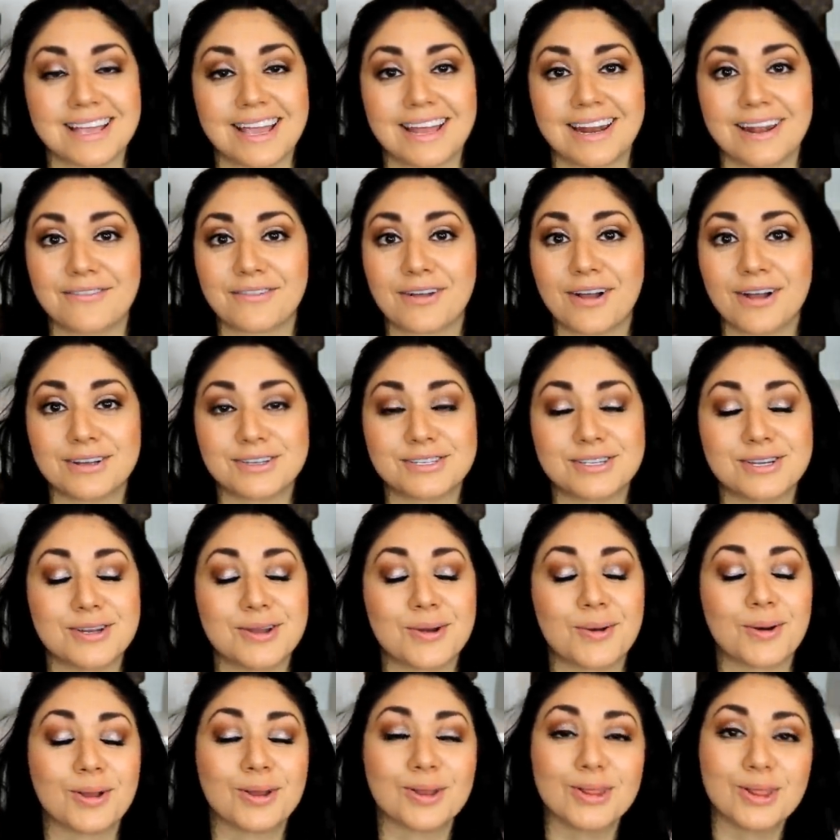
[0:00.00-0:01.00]
And I've gotten to
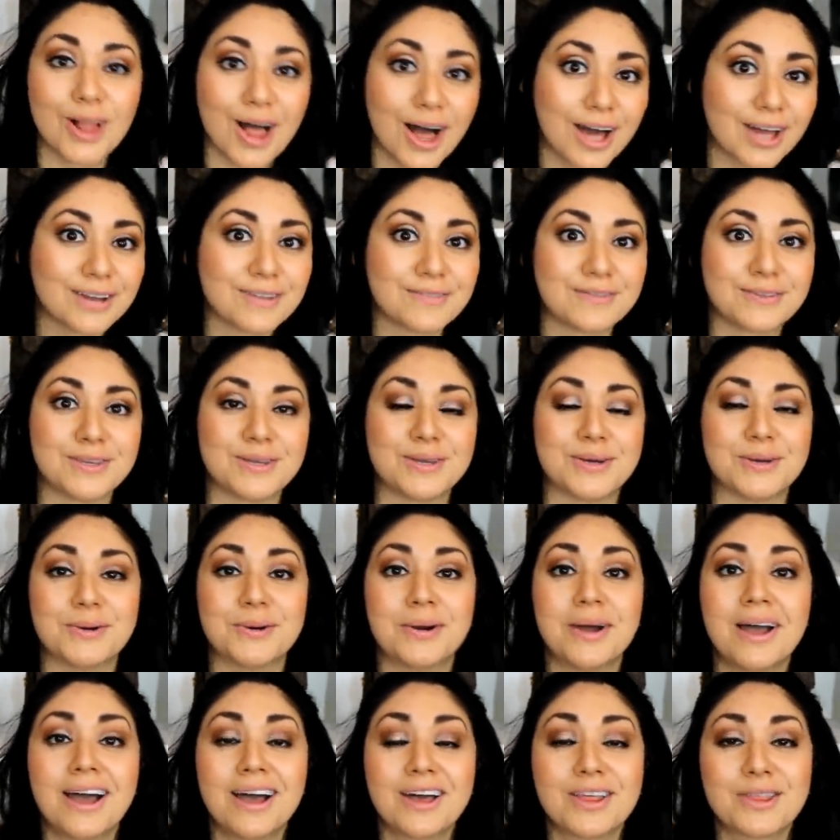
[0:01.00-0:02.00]
know a lot of
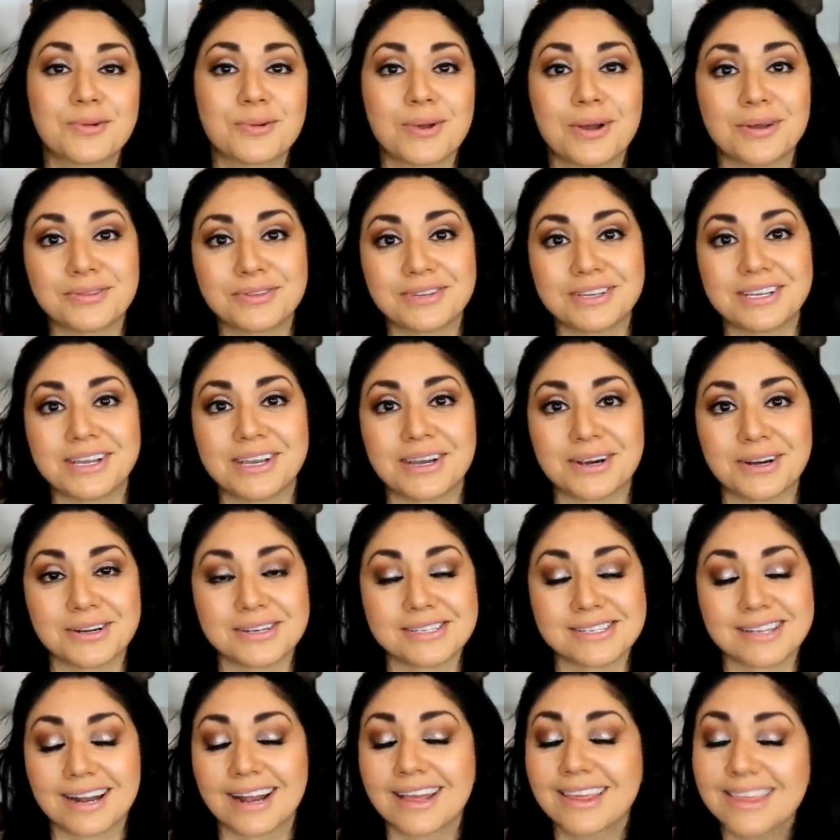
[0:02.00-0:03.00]
you throughout the
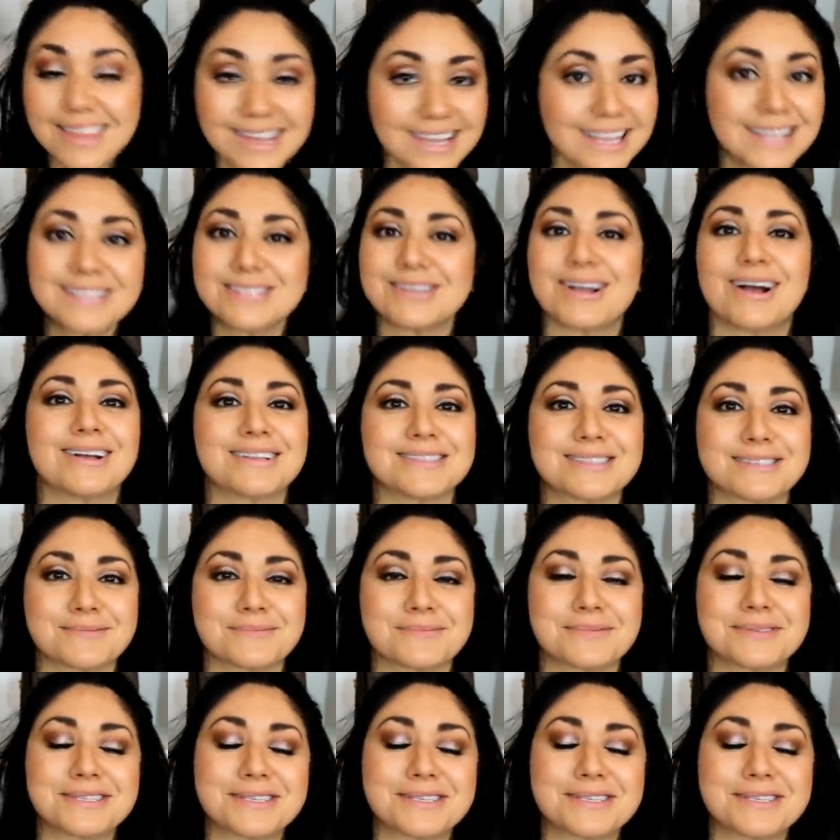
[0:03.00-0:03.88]
years, and I think it's awesome.